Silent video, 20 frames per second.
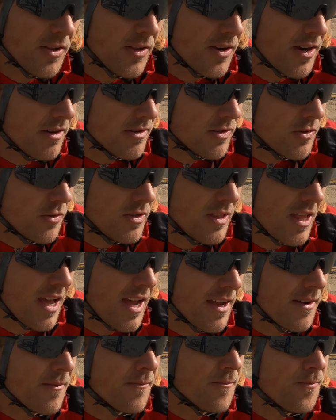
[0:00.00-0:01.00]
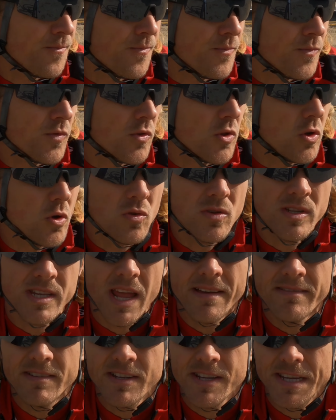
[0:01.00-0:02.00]
earlier, I was doing like two
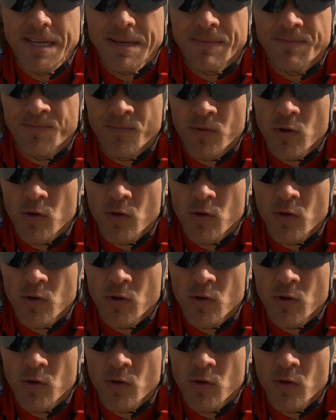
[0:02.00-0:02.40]
seventy,